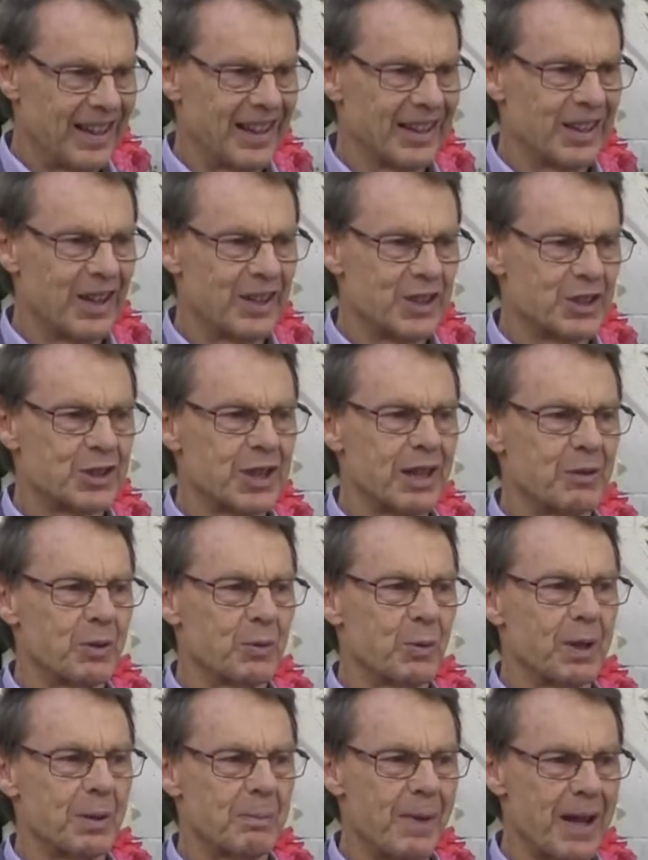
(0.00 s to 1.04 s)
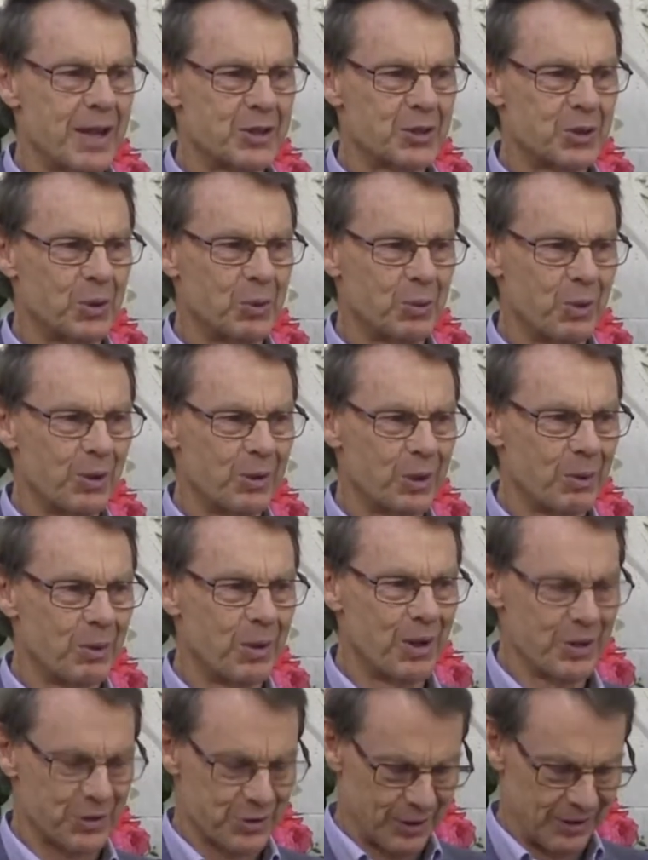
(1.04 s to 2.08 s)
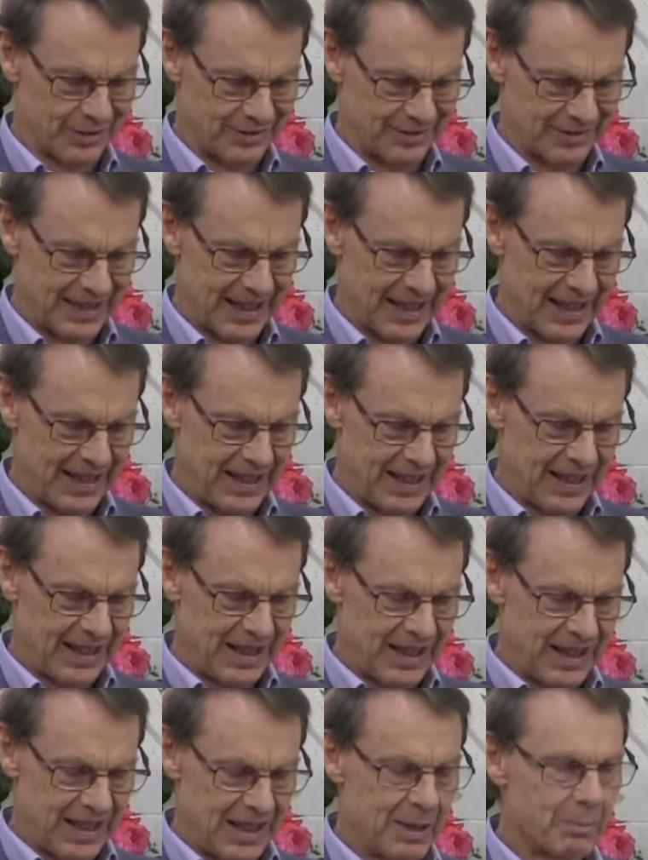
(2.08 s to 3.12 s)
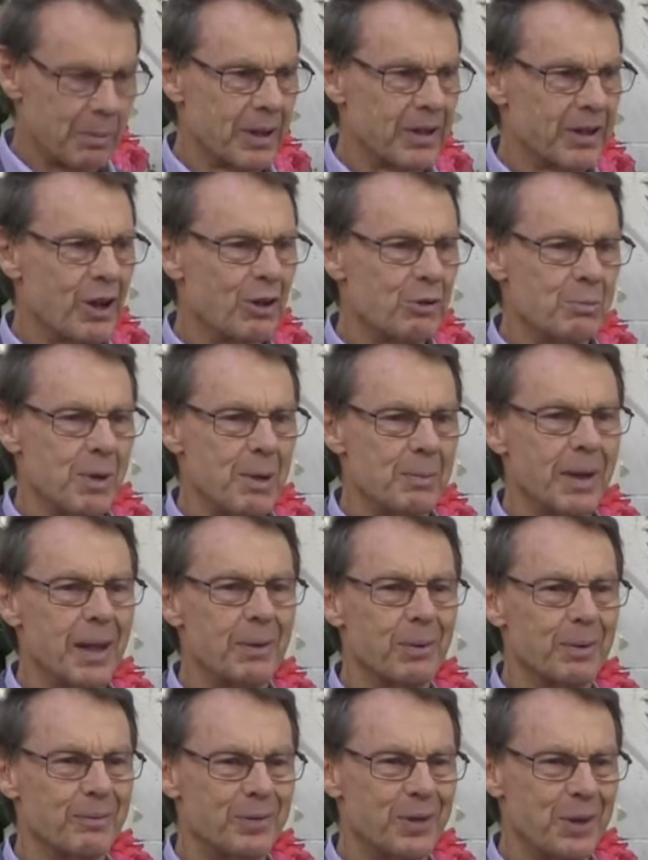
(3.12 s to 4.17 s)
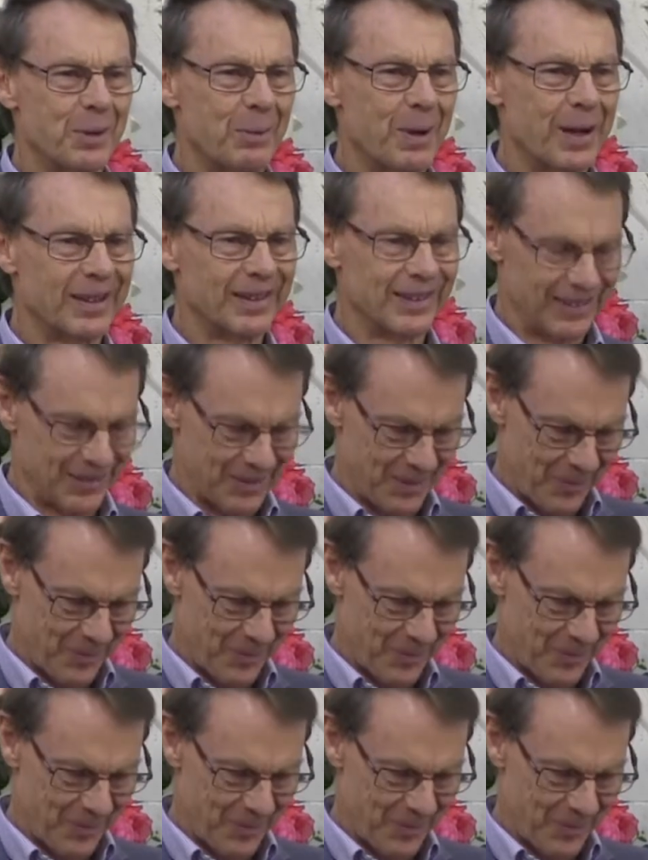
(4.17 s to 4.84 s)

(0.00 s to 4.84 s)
and I discovered what a magical world it was, but I don't remember that one very well.